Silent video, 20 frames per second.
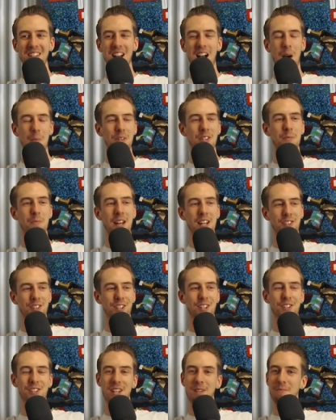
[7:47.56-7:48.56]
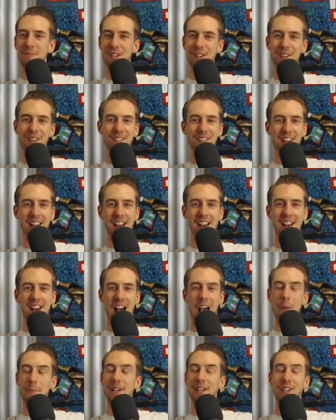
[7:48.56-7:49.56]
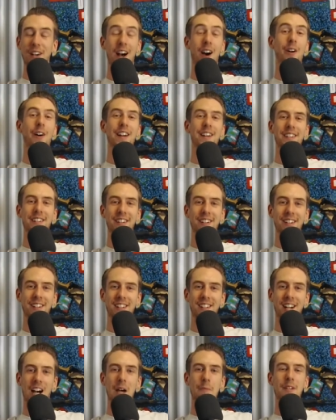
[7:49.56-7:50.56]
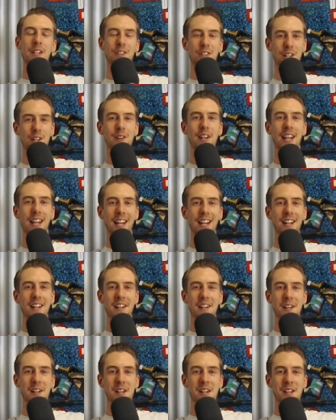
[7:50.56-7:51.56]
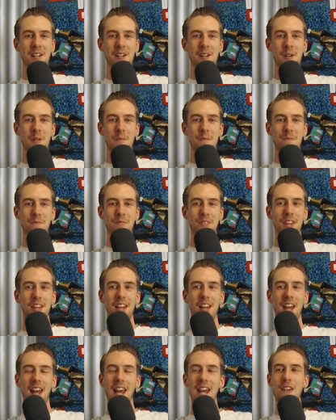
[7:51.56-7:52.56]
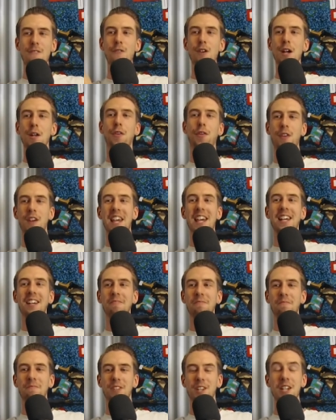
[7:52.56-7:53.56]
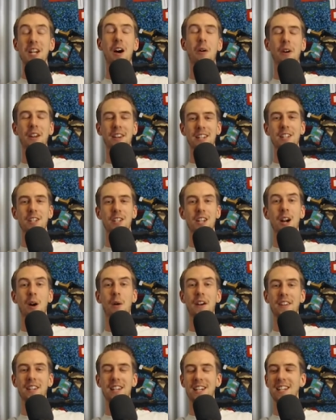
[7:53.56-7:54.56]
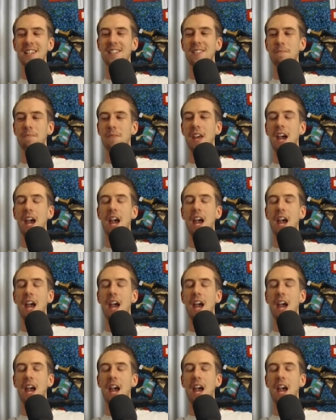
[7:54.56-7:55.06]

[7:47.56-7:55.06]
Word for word: I've been smashing the gym, dude. I've been going. I've been doing it. Everything. You know what? The, you know what it is.